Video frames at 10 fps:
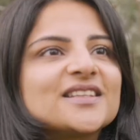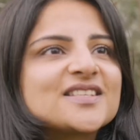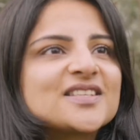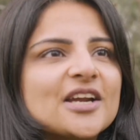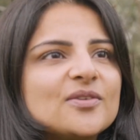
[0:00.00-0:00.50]
in
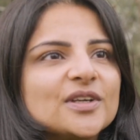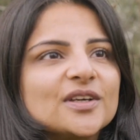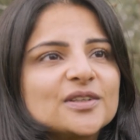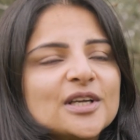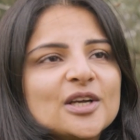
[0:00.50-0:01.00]
this
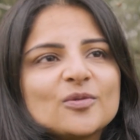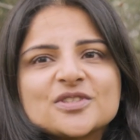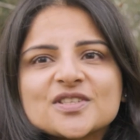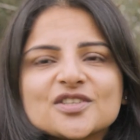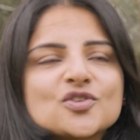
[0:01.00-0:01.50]
area,
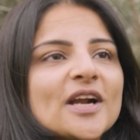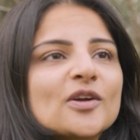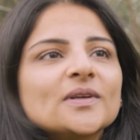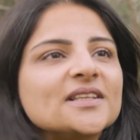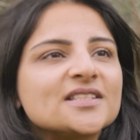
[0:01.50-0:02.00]
which is a
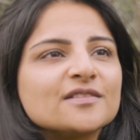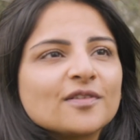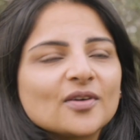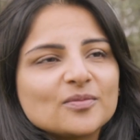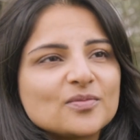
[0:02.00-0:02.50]
tranquility
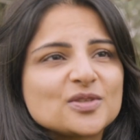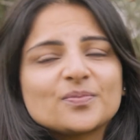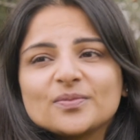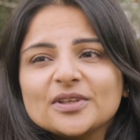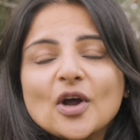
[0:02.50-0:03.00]
for,
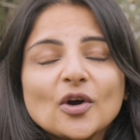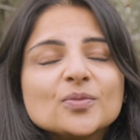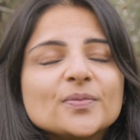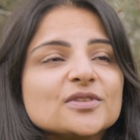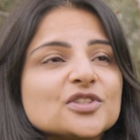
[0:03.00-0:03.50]
you
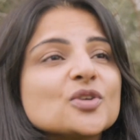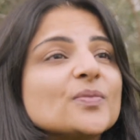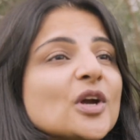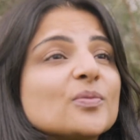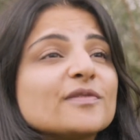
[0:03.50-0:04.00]
know, should
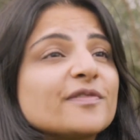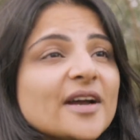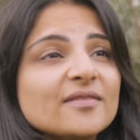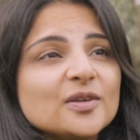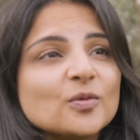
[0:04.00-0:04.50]
be open for
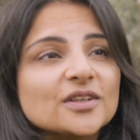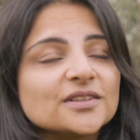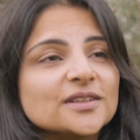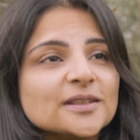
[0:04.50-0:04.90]
everyone.